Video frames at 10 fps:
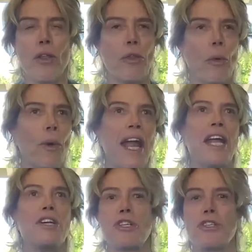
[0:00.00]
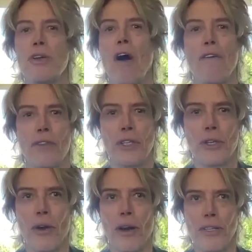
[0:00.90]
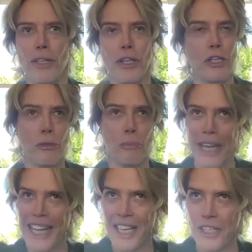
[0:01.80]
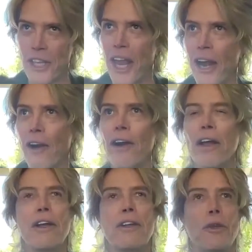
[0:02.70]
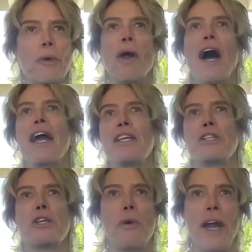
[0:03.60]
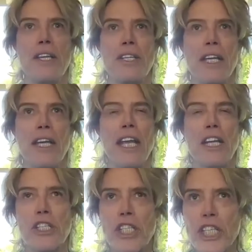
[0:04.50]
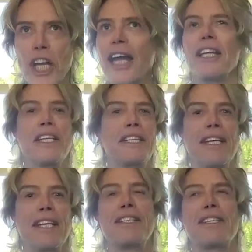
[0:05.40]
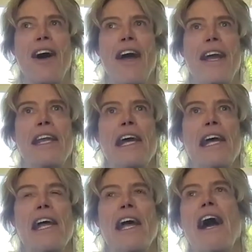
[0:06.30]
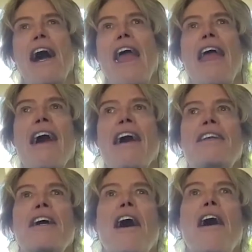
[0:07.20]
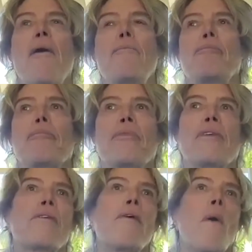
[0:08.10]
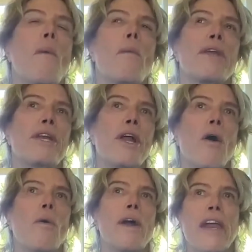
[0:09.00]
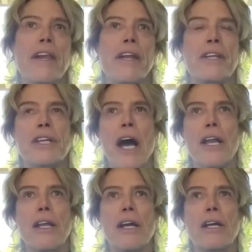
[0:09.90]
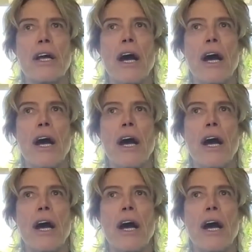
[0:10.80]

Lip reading: The range is off the charts. The speed is there. The ride is crazy. It's silent inside. And, it's got